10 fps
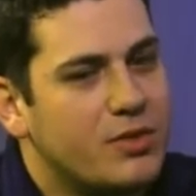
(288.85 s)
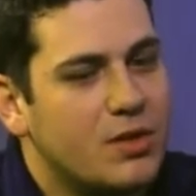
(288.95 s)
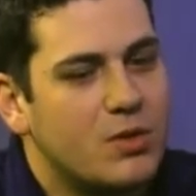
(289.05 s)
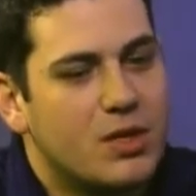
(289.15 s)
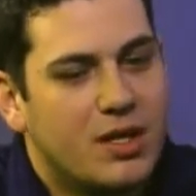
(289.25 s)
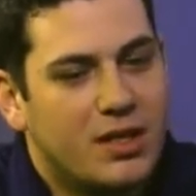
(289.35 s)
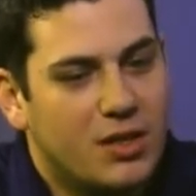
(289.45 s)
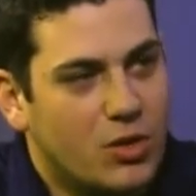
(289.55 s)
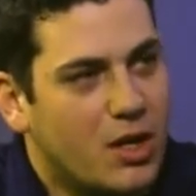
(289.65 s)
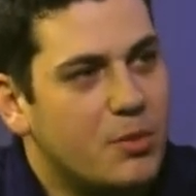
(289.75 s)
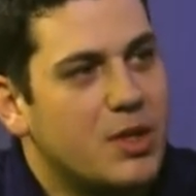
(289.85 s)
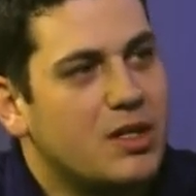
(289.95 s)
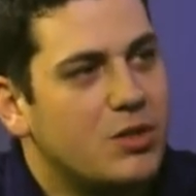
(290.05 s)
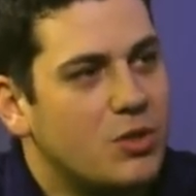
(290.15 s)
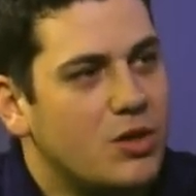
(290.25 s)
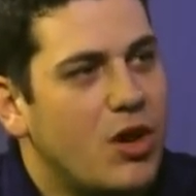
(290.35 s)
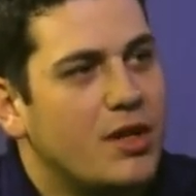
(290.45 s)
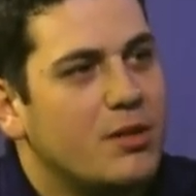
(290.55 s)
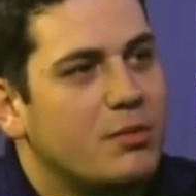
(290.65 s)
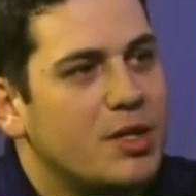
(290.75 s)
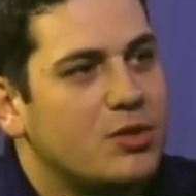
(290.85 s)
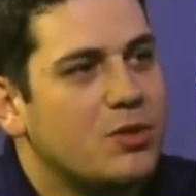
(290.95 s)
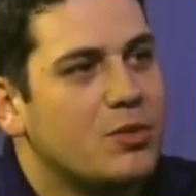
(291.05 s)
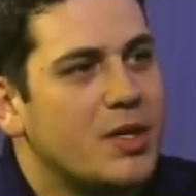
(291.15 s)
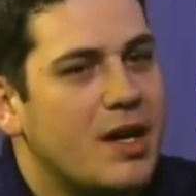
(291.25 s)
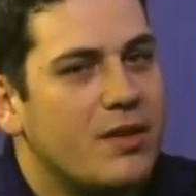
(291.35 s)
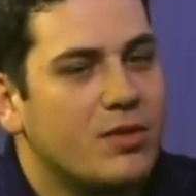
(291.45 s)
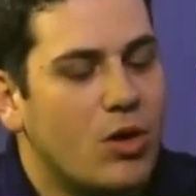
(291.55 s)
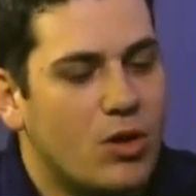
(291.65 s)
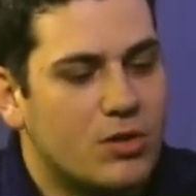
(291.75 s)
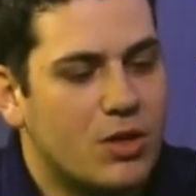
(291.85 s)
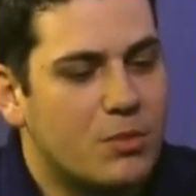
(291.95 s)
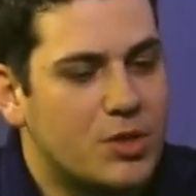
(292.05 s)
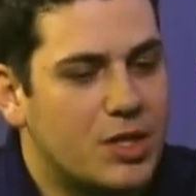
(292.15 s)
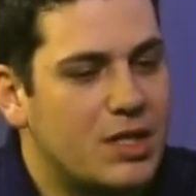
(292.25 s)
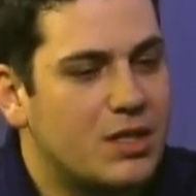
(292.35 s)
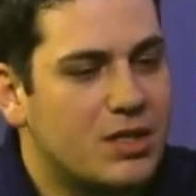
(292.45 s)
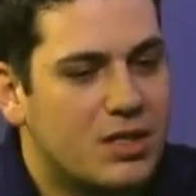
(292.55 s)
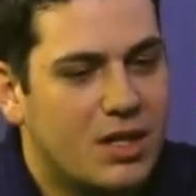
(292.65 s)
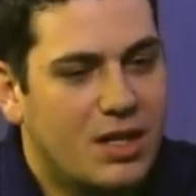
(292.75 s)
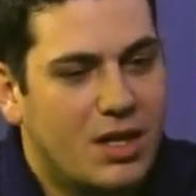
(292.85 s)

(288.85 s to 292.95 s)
So they'll come in, do an audit, make sure we have guards on machines.